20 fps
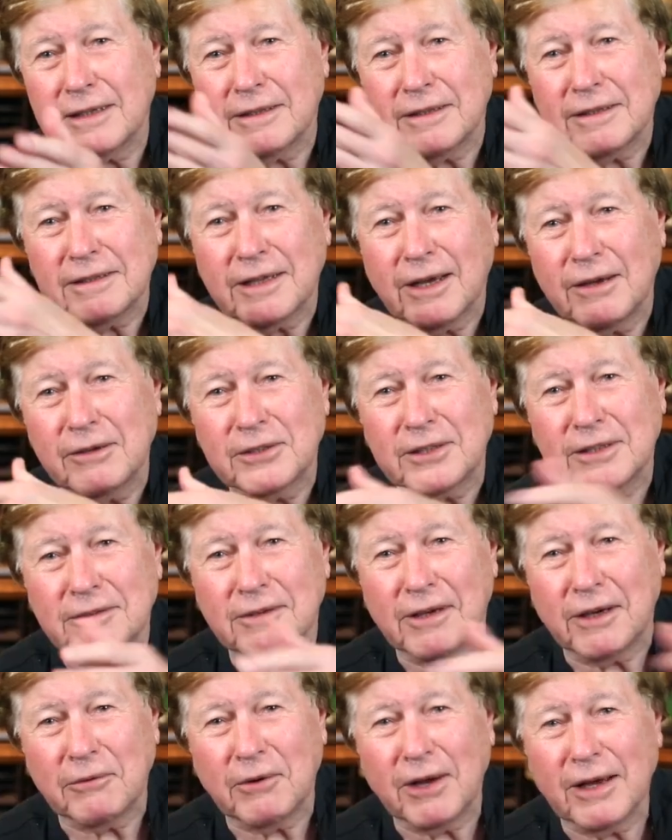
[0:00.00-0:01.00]
and it goes
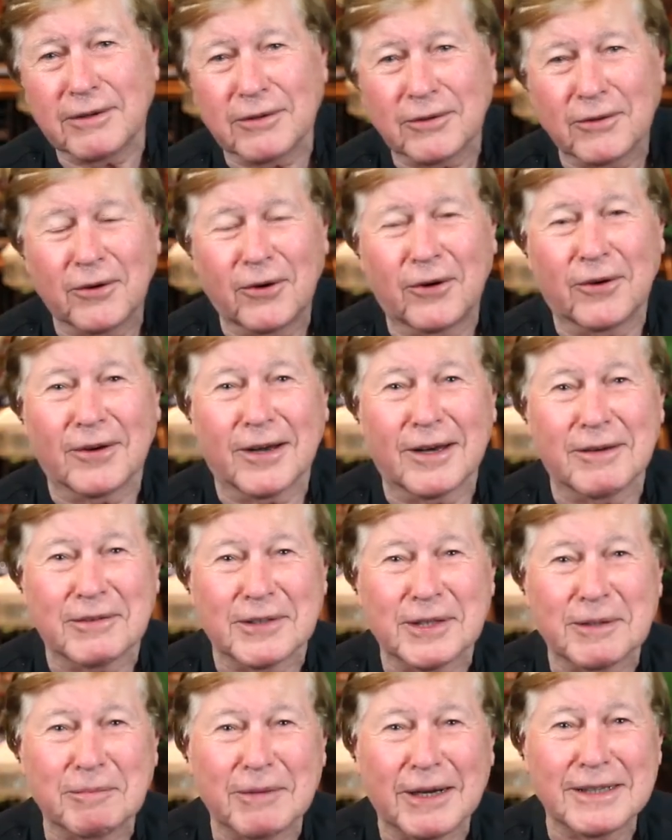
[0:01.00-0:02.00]
around all
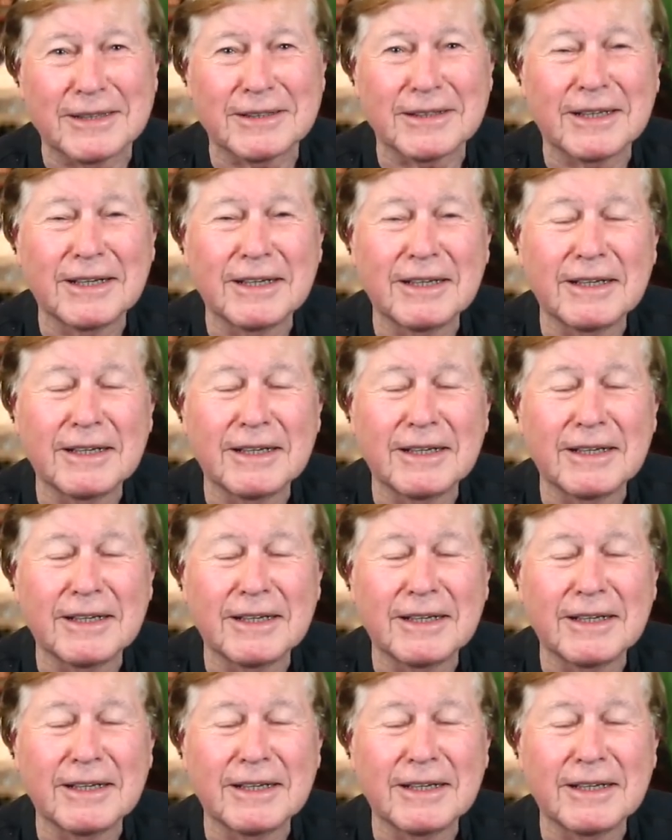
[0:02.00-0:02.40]
over the place.